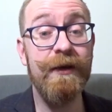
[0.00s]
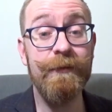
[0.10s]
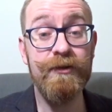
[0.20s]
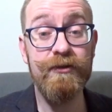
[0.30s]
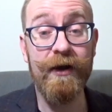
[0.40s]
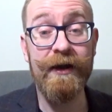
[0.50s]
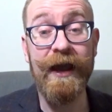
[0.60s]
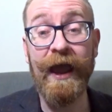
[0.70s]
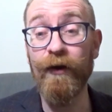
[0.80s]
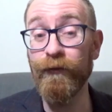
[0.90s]
demonstrate
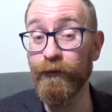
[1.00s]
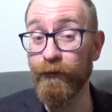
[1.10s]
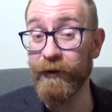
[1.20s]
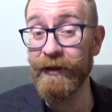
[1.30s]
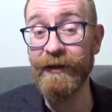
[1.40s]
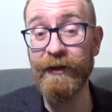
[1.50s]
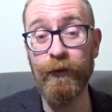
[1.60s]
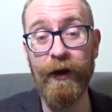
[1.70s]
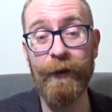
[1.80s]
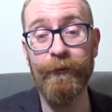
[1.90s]
how freely
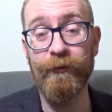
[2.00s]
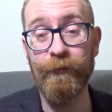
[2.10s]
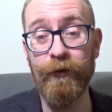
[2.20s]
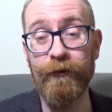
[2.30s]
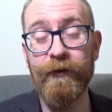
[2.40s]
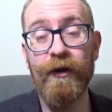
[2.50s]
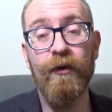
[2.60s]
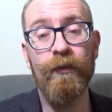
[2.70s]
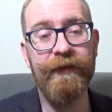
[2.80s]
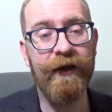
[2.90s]
you are able to move
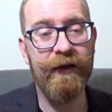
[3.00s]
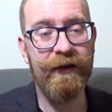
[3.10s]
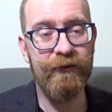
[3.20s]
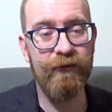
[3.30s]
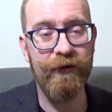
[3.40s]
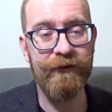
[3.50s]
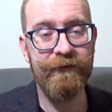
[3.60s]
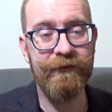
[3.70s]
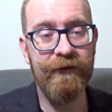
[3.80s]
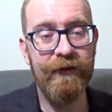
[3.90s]
without
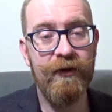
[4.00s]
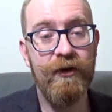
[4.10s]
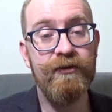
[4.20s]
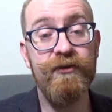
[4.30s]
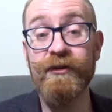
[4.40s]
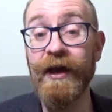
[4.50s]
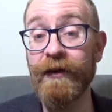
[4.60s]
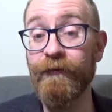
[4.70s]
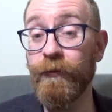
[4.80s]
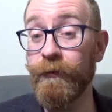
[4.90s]
hindrance. So
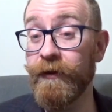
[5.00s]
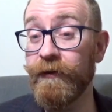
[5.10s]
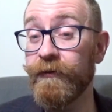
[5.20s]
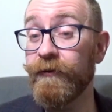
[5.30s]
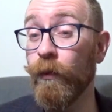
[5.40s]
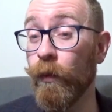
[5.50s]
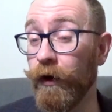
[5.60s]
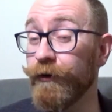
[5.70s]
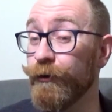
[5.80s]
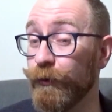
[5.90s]
take from this
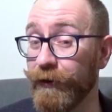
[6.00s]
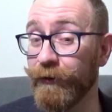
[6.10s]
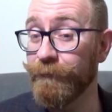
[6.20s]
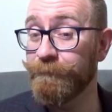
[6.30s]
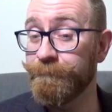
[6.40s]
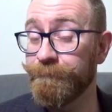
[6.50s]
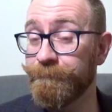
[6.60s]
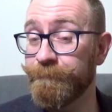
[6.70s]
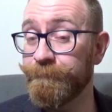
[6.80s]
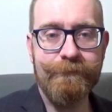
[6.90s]
what you will.
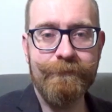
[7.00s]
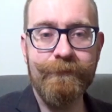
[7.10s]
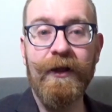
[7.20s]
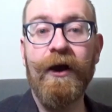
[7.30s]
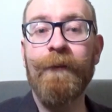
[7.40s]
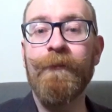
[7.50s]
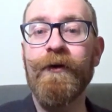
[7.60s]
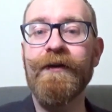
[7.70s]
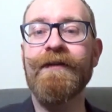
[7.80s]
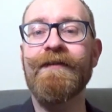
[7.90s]
I'm
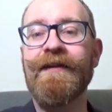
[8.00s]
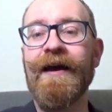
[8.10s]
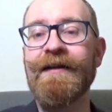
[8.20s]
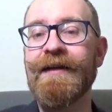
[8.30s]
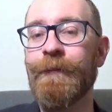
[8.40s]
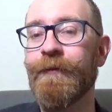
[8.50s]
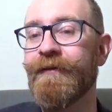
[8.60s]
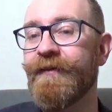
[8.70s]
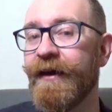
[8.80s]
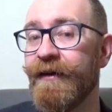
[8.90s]
not at the stage able to
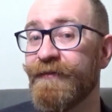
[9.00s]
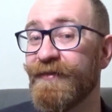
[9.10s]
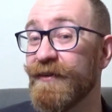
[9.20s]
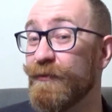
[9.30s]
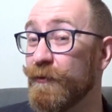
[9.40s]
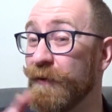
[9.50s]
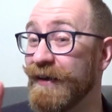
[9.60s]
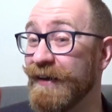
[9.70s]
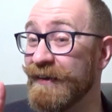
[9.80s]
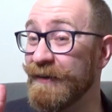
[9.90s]
say if this will
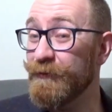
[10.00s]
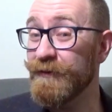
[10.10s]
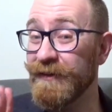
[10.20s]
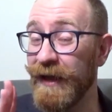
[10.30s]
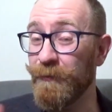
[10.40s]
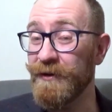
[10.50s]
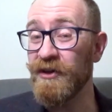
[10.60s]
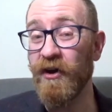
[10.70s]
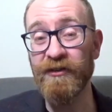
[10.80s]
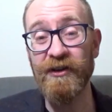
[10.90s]
make any difference in how much
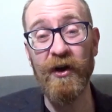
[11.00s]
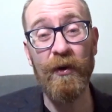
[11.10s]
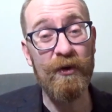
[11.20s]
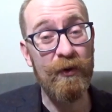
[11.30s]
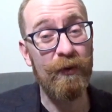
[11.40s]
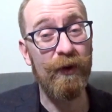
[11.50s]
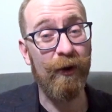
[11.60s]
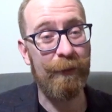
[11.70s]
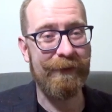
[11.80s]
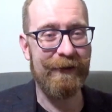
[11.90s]
hotter or
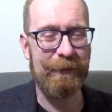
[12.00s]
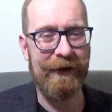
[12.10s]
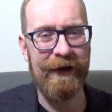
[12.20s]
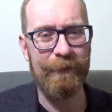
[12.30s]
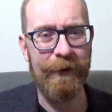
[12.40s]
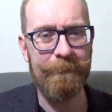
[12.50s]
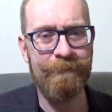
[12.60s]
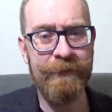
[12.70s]
cooler I'd be in my armor,